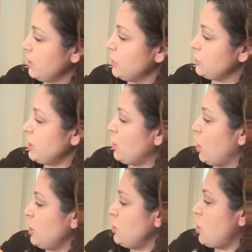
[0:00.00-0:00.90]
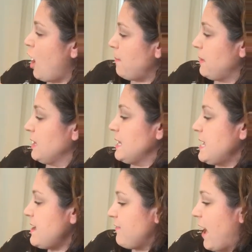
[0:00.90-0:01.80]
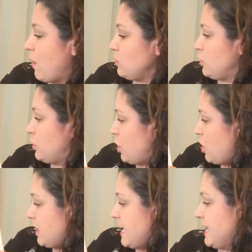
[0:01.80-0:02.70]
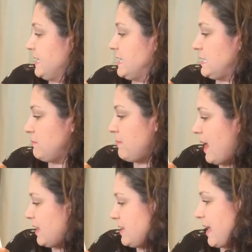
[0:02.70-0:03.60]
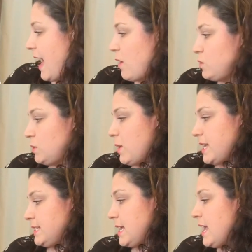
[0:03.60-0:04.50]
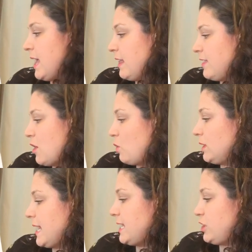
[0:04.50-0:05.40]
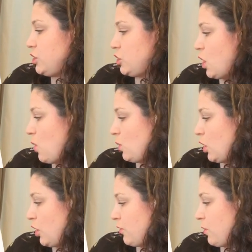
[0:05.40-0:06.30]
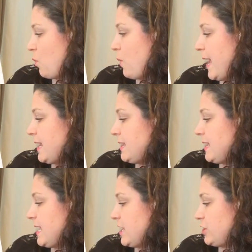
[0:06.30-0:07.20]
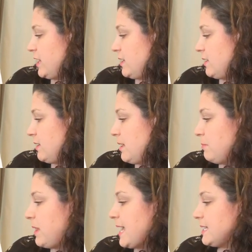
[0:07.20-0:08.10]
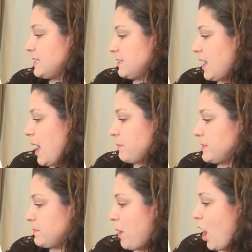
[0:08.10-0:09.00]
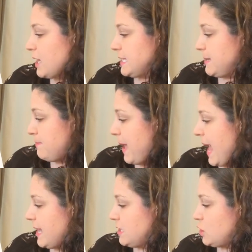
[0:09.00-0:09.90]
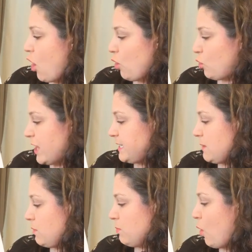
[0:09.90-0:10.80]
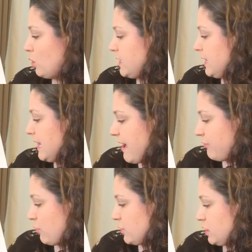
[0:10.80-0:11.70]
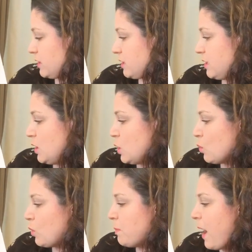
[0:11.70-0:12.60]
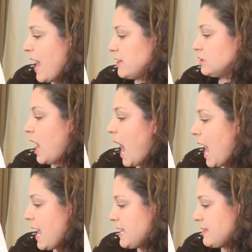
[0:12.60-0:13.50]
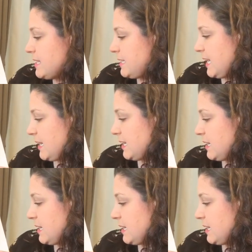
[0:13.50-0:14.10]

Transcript: She could not believe how dirty and smelly the house was. The old lady showed her the way to the kitchen. Plates, cups, pots, and pans, all crusty with moldy leftovers, were piled high in the sink.